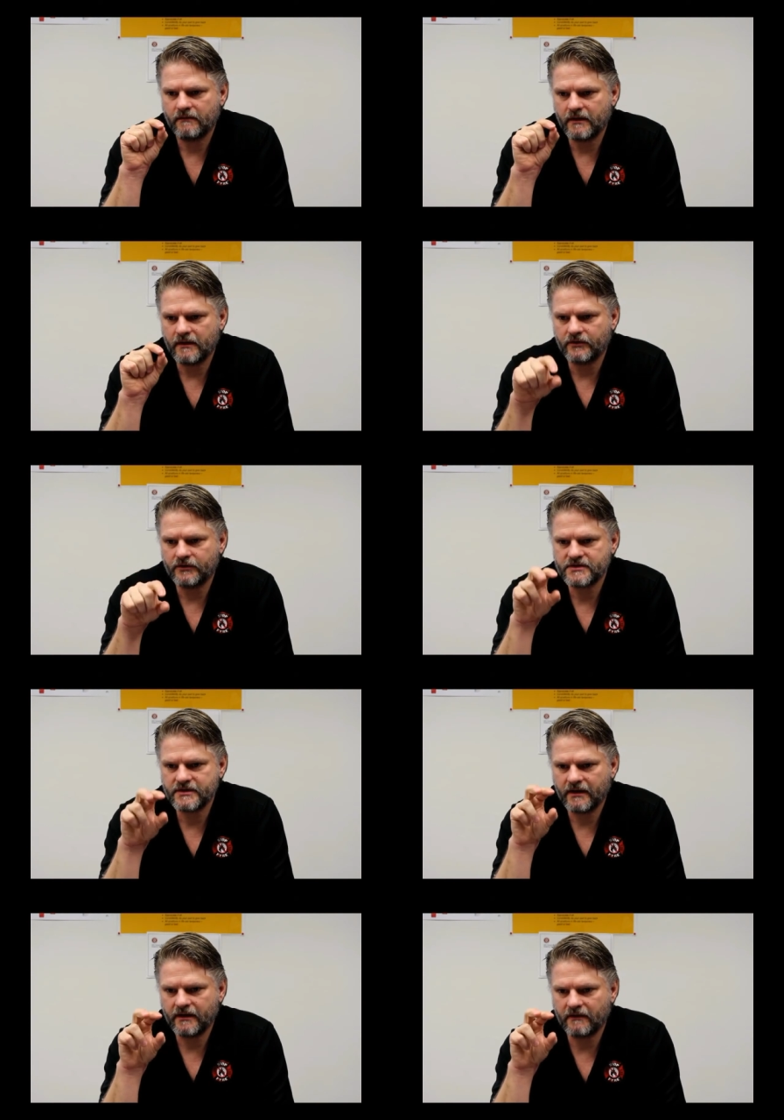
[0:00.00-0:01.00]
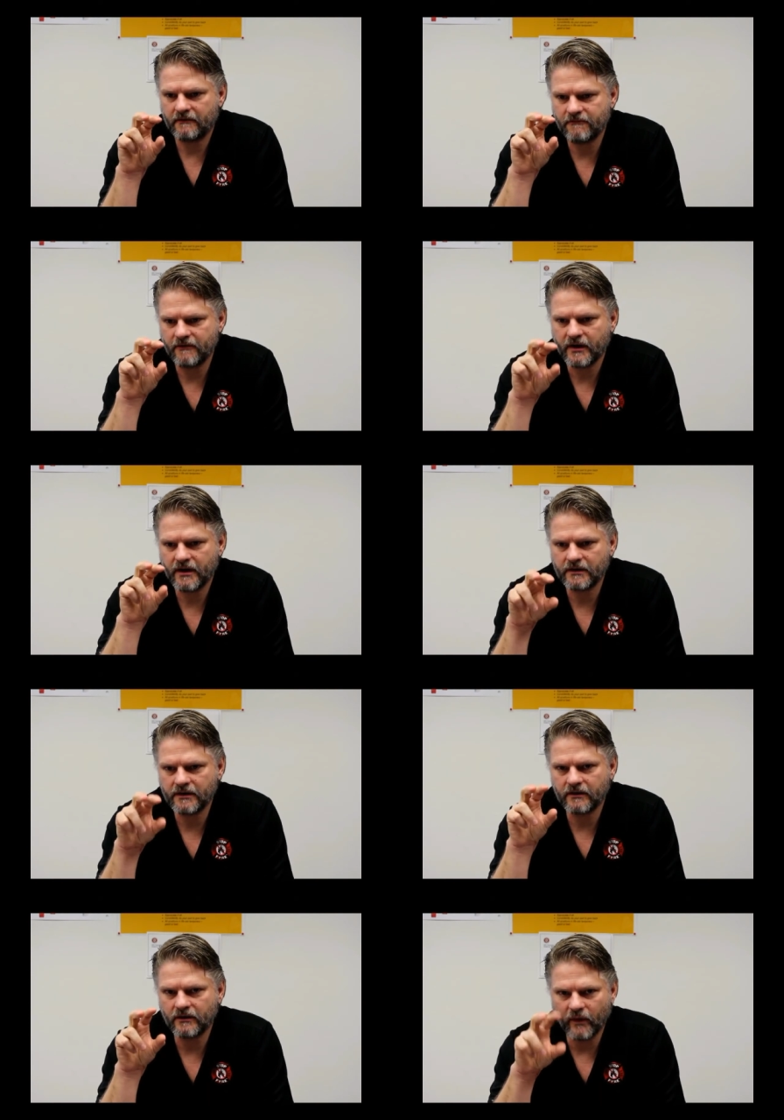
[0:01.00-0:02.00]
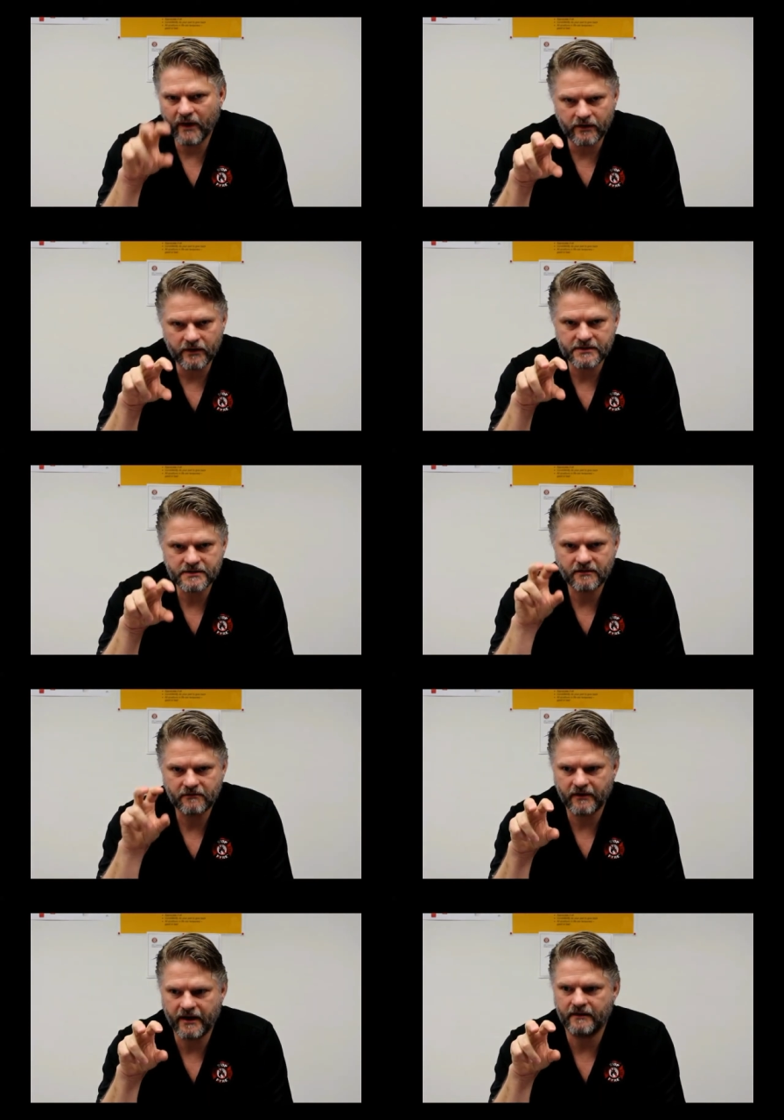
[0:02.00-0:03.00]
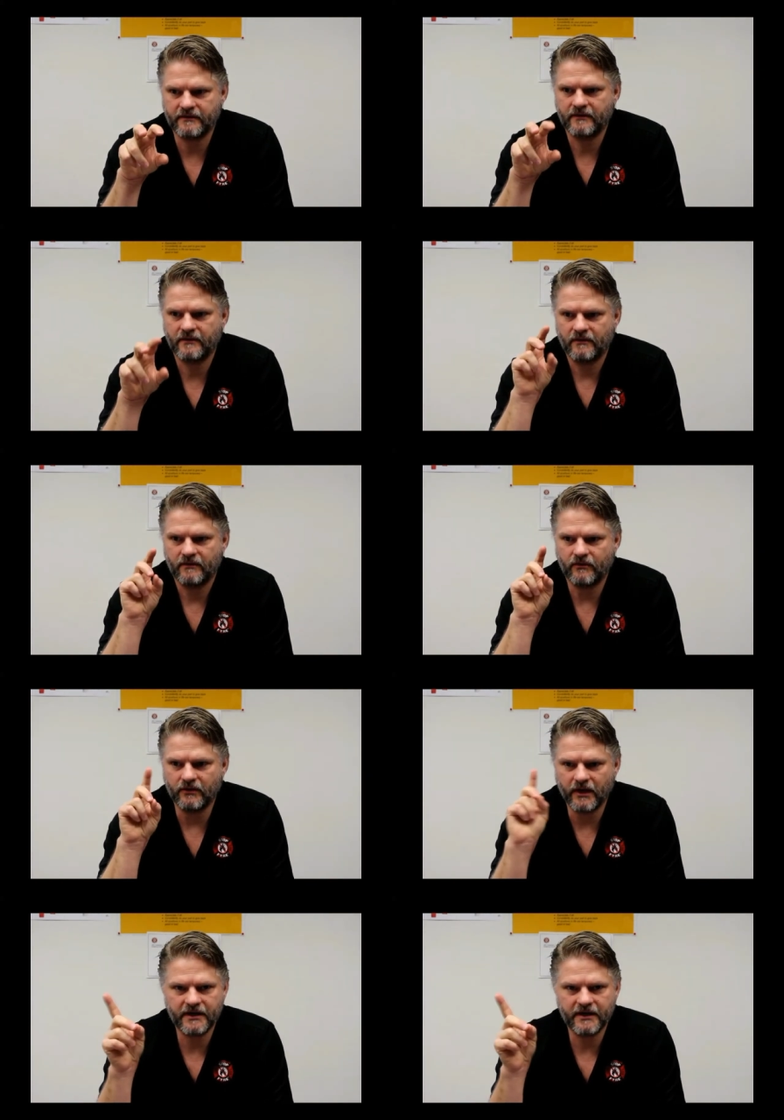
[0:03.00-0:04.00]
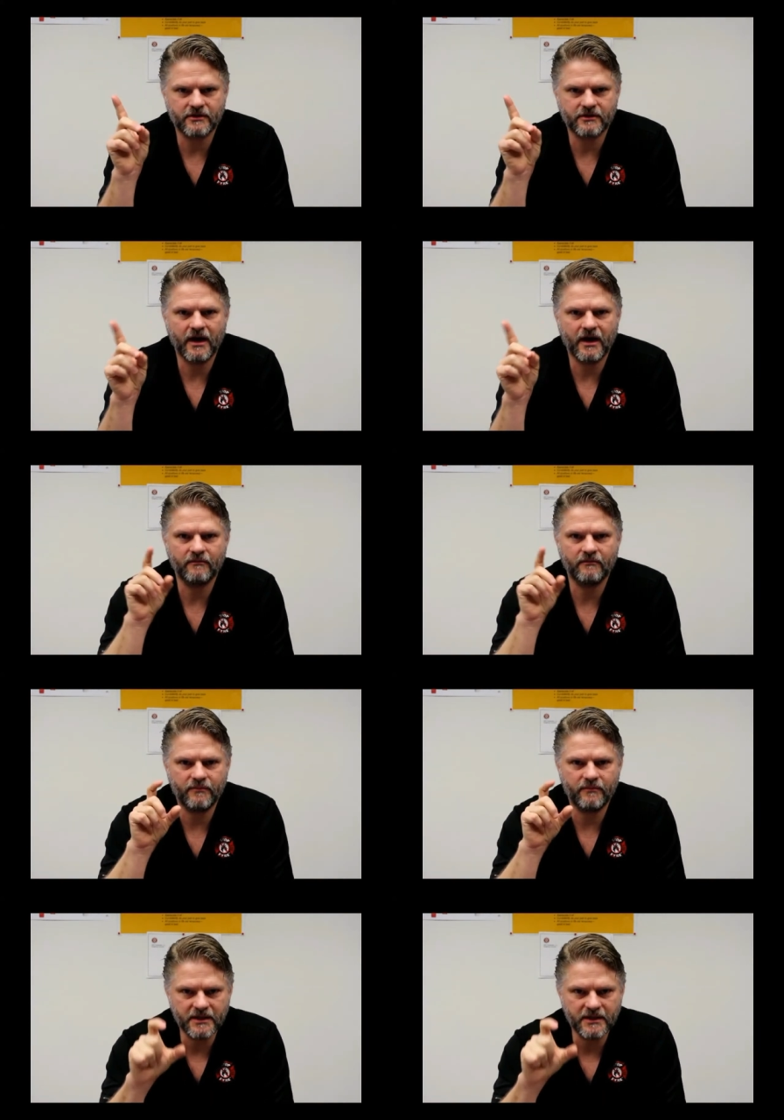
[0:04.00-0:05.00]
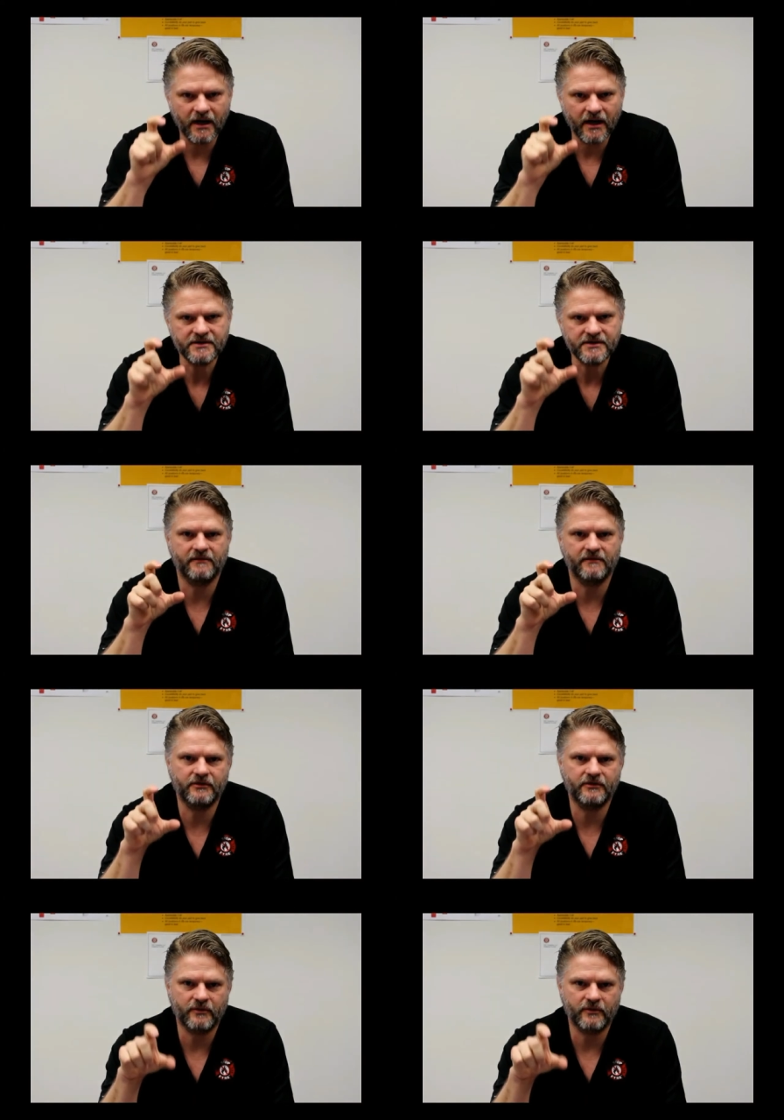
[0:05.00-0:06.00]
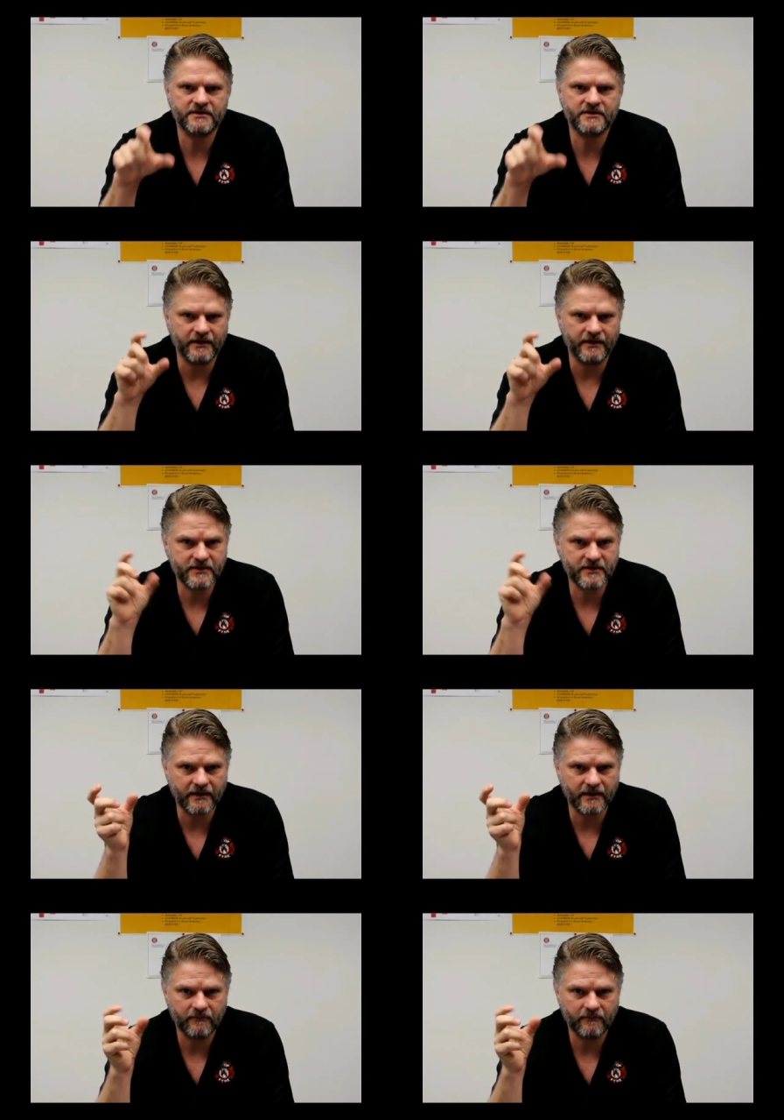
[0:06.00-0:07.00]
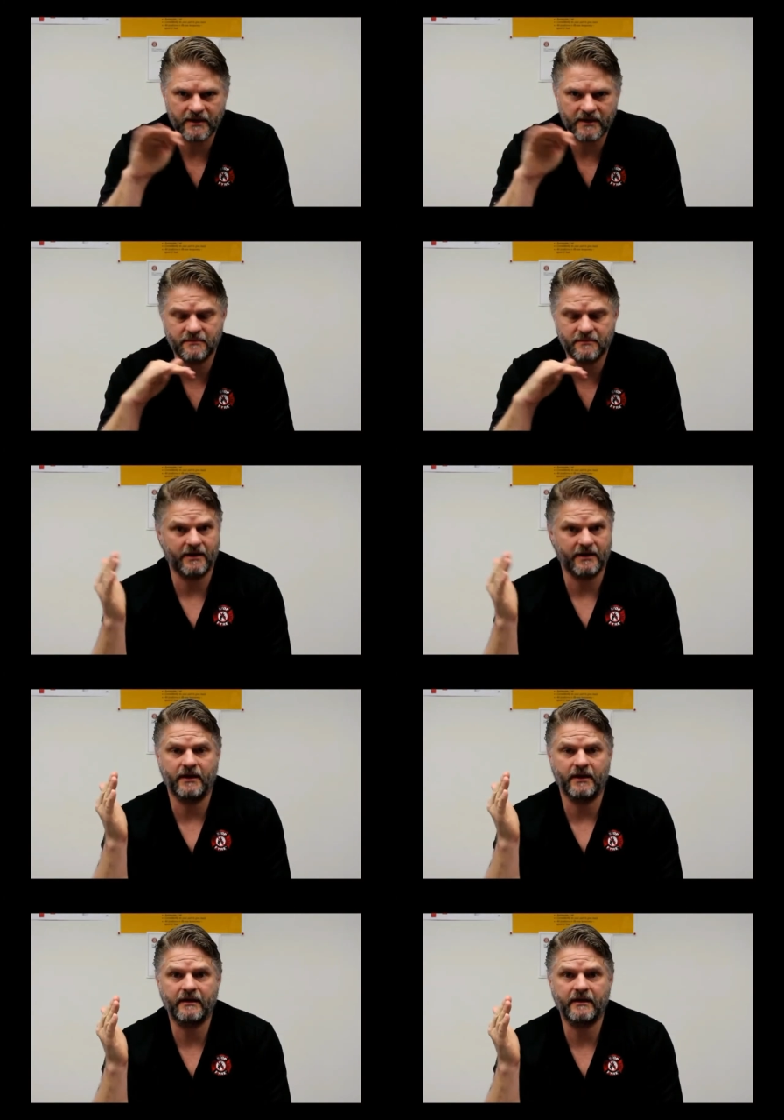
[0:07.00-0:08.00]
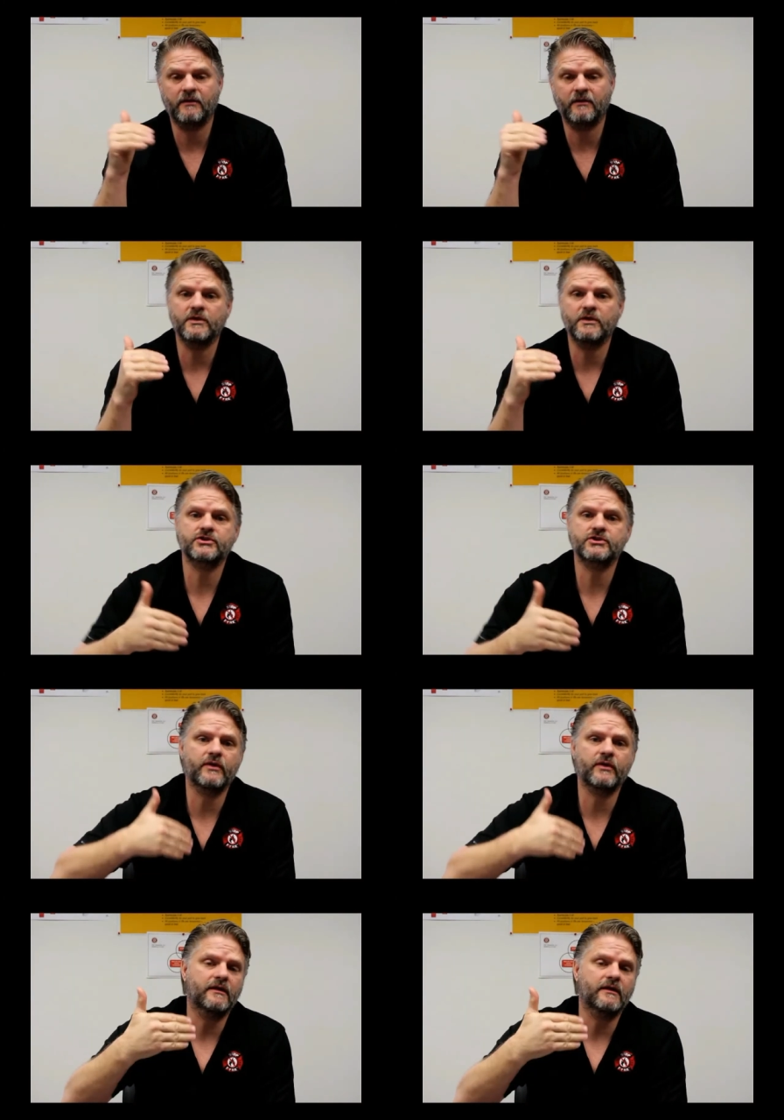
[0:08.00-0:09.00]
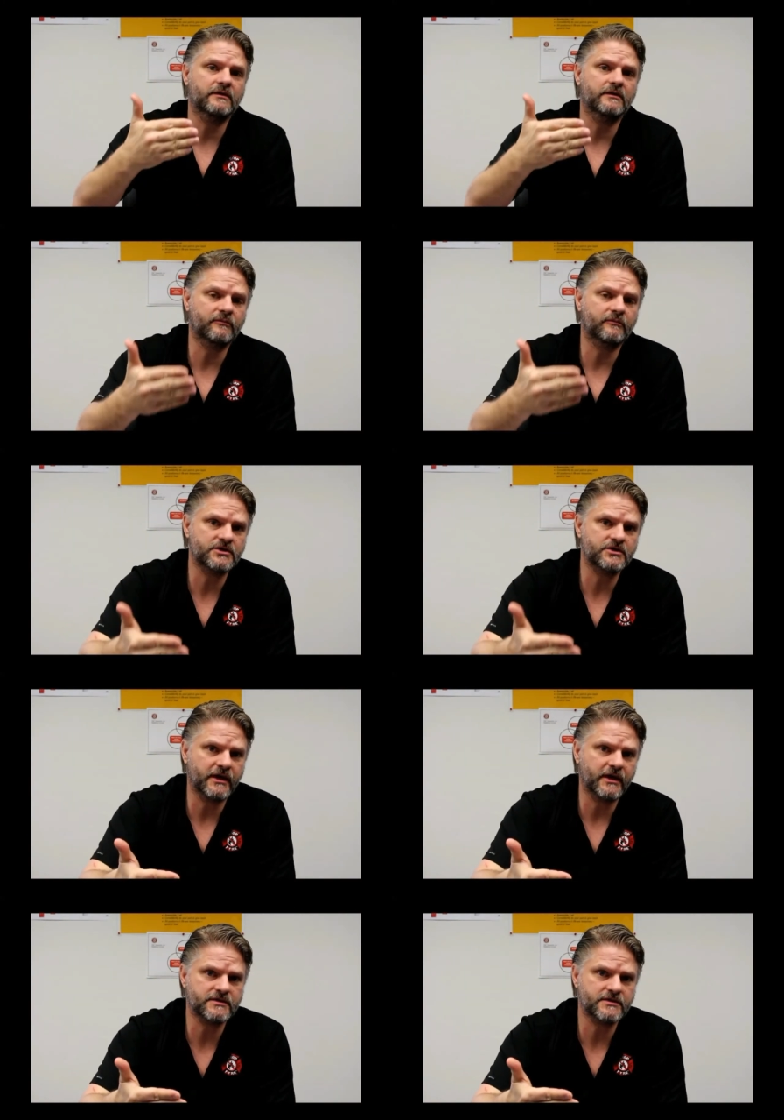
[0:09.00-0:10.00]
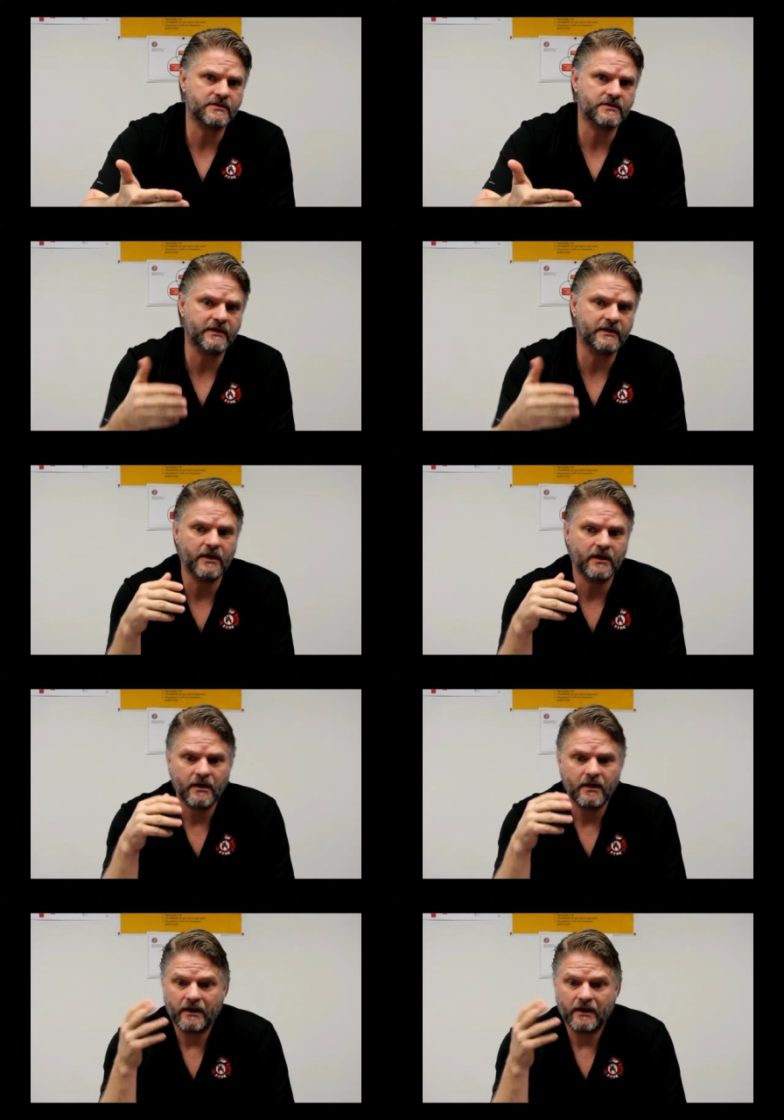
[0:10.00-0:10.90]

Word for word: the understanding and very clear awareness that the lights are on because of the direct sales team. That's the bottom line. And we show that level of appreciation to them.